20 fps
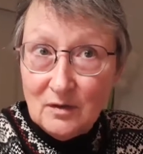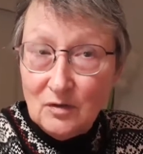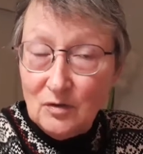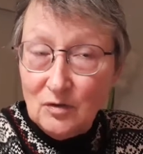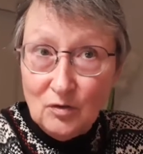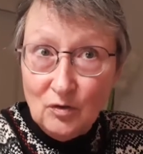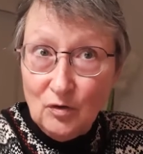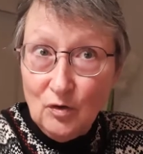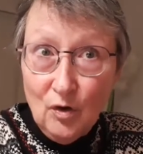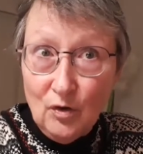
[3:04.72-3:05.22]

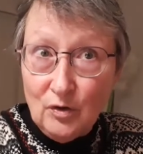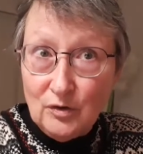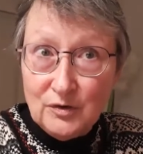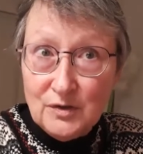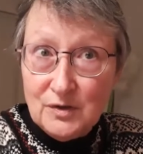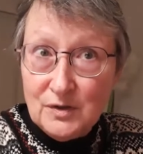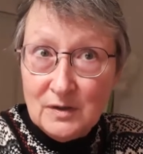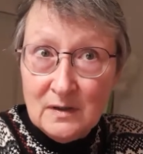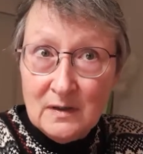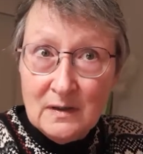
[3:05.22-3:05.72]

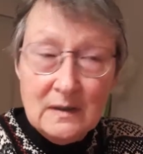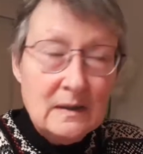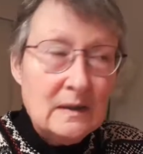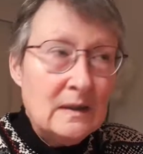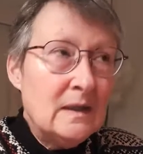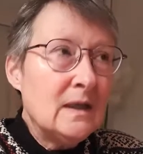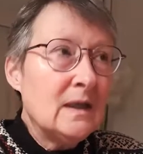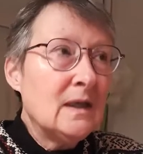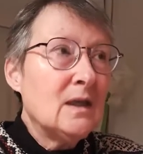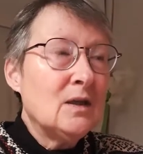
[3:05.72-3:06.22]
not.
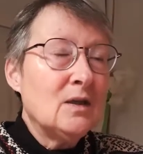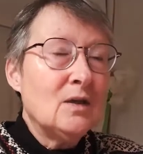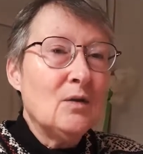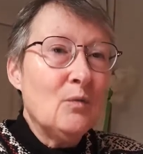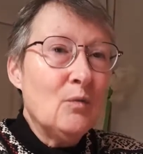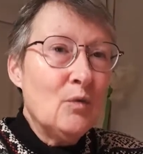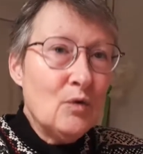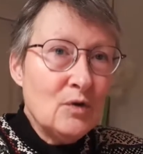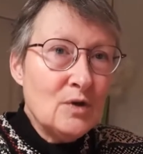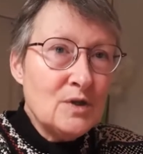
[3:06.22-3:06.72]
The
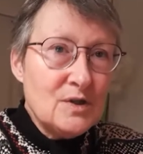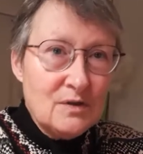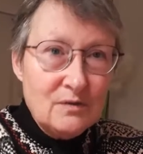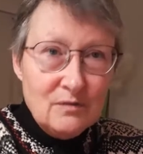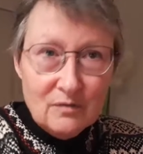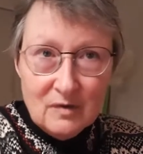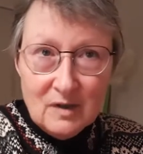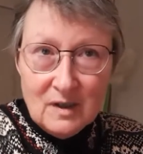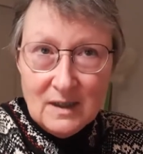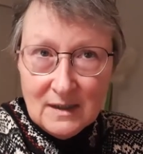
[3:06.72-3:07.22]
wars of
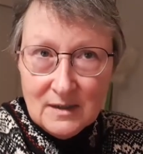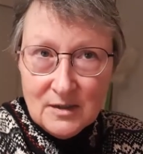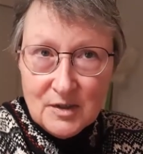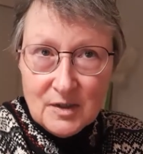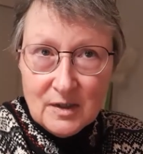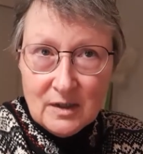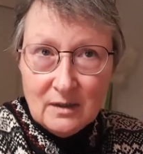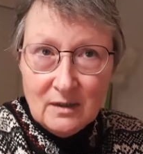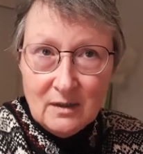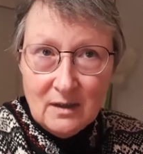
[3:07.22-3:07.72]

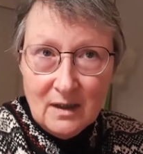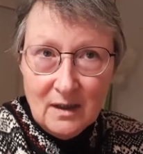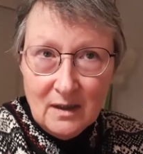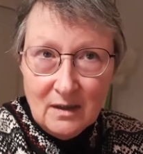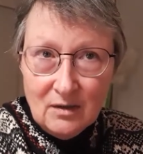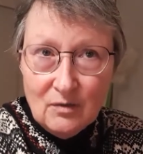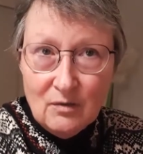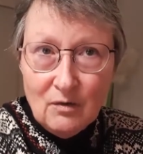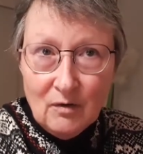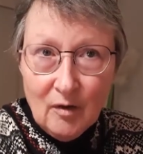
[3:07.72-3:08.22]
religion in
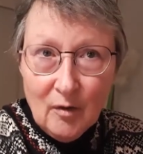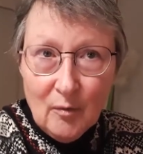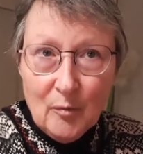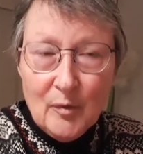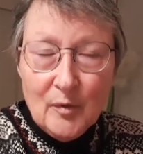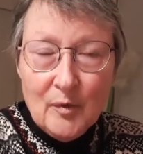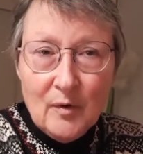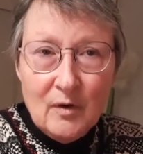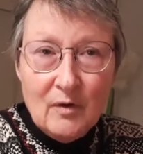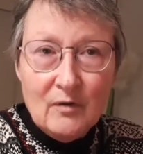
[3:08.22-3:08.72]
Europe,
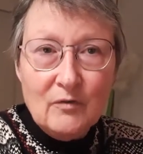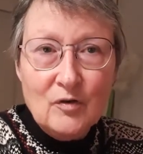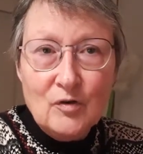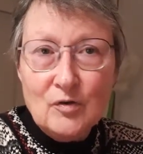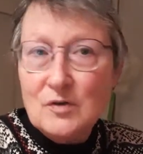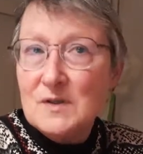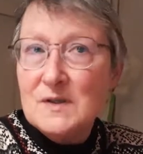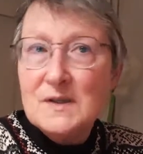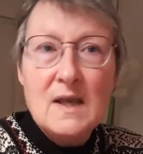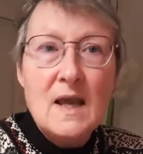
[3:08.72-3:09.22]
of
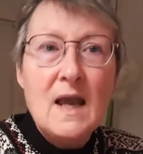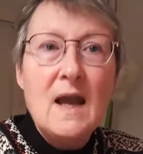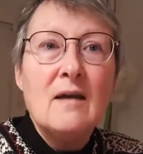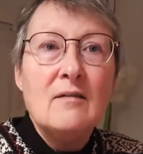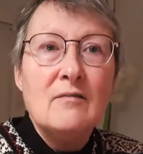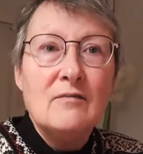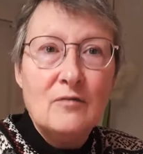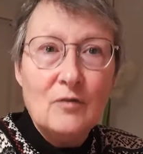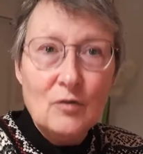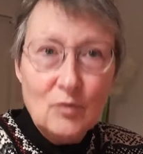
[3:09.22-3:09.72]
course,
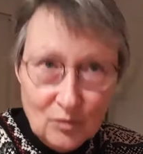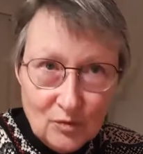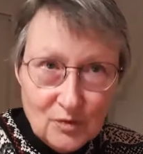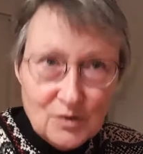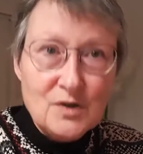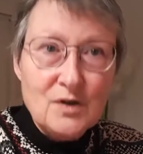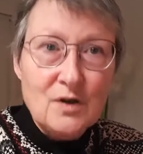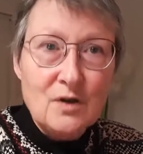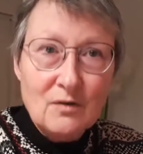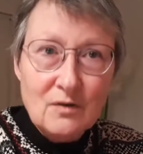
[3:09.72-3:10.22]
have
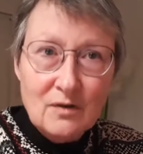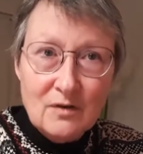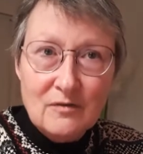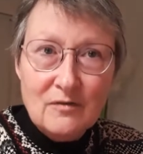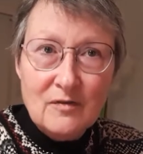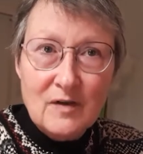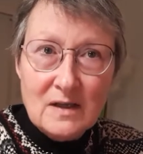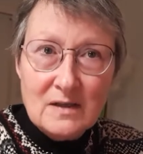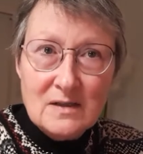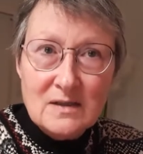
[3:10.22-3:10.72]
also
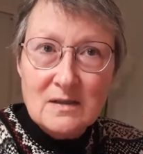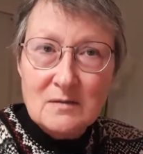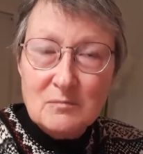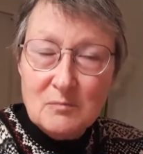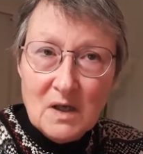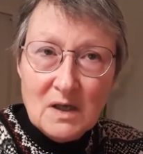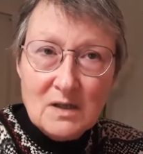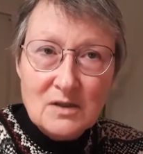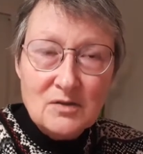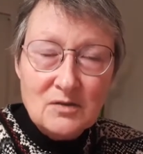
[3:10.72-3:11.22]
affected
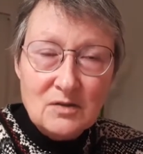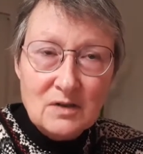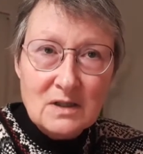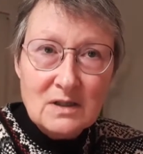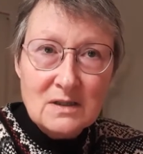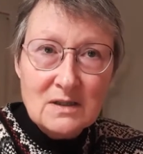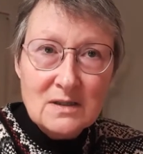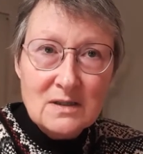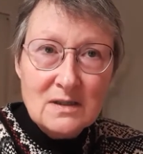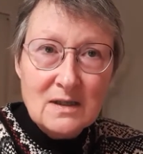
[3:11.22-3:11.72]

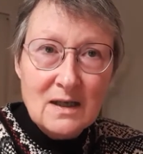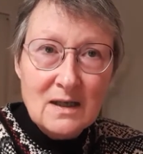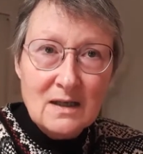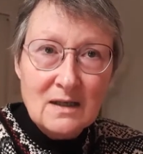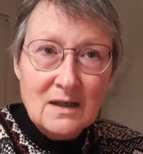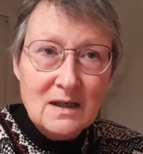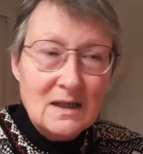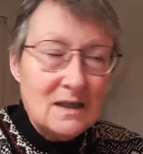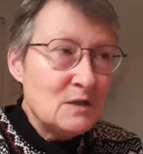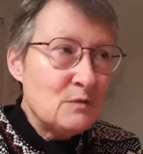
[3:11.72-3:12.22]
Maastricht
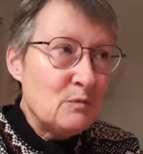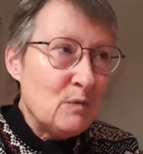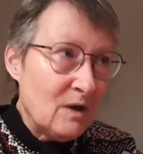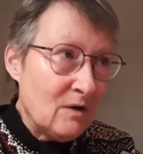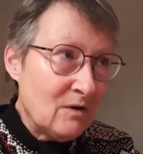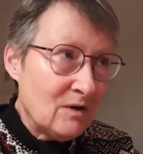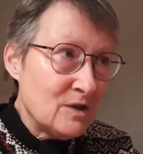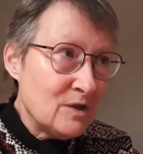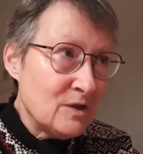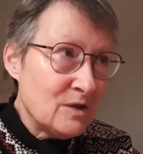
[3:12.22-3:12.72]
and its
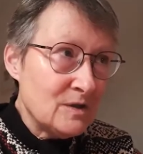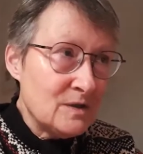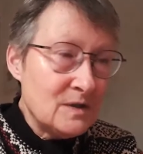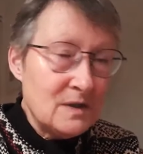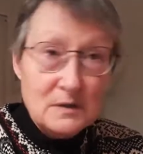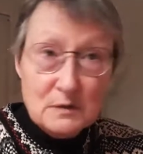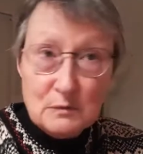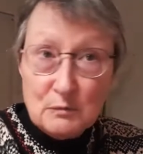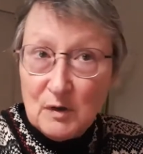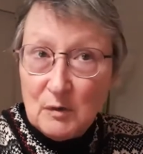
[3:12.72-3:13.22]
parishes,
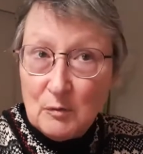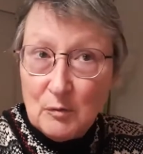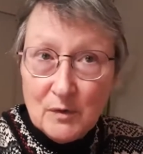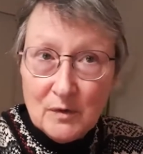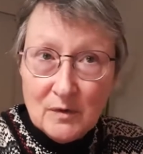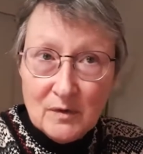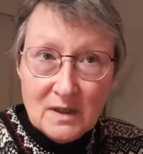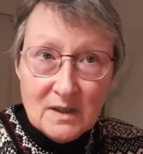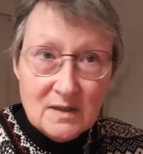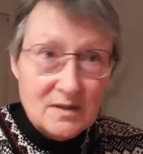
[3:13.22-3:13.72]
its
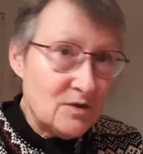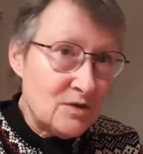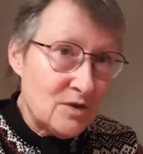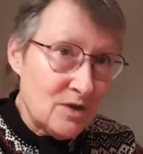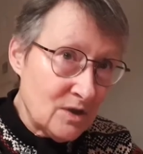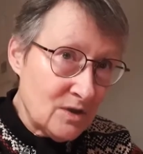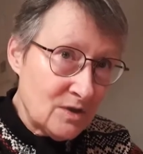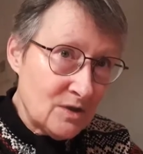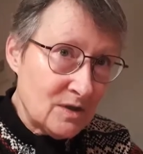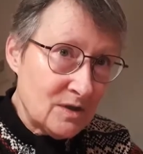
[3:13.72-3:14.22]
people, its
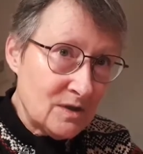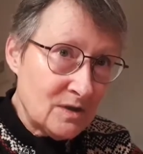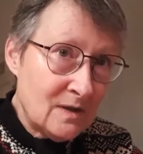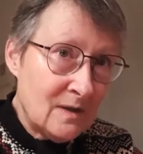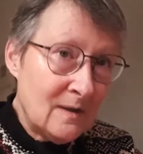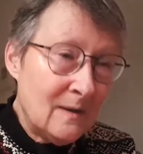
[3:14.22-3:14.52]
churches.